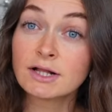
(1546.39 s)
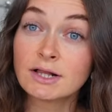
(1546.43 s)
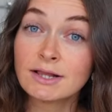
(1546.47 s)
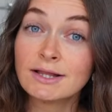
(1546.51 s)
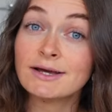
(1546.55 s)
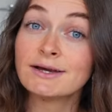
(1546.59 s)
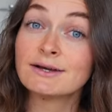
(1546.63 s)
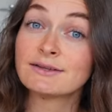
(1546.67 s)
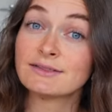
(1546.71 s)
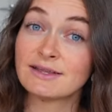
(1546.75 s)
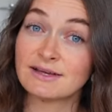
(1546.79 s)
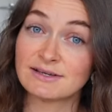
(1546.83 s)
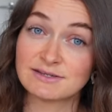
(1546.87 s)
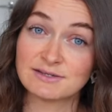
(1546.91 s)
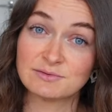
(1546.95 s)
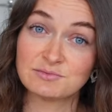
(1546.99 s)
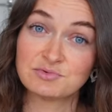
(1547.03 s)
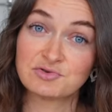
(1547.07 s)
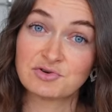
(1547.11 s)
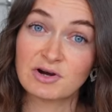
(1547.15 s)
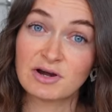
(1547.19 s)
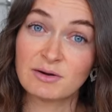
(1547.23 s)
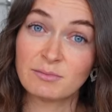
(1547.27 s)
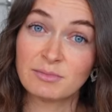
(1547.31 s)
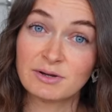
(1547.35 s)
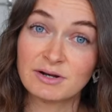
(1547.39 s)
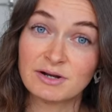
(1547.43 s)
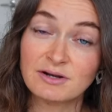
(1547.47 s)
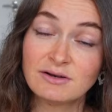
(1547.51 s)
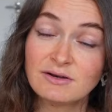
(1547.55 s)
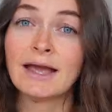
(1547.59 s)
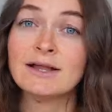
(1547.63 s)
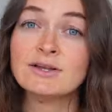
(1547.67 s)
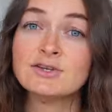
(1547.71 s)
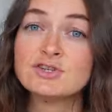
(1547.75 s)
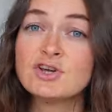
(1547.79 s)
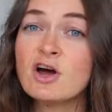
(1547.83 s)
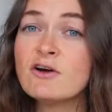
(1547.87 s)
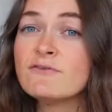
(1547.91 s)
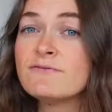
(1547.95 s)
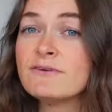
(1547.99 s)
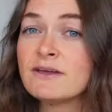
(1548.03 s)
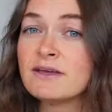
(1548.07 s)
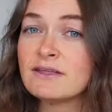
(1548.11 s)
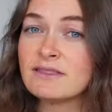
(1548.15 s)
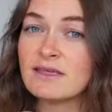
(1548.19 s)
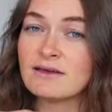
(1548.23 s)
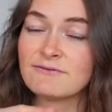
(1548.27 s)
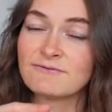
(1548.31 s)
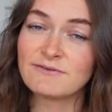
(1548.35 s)
click that subscribe button, and don't
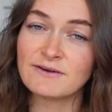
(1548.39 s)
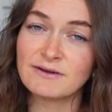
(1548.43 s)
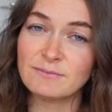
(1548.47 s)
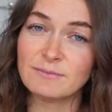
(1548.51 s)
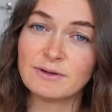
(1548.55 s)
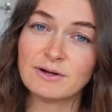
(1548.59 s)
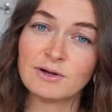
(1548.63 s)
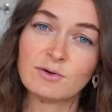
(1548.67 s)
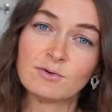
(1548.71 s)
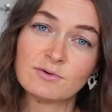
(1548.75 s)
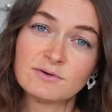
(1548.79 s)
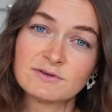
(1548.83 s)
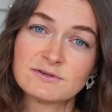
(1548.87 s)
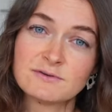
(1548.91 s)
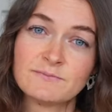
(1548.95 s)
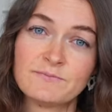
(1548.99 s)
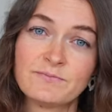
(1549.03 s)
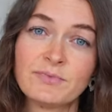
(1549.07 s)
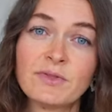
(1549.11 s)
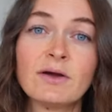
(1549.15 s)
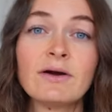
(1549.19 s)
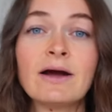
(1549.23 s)
forget that free mini course.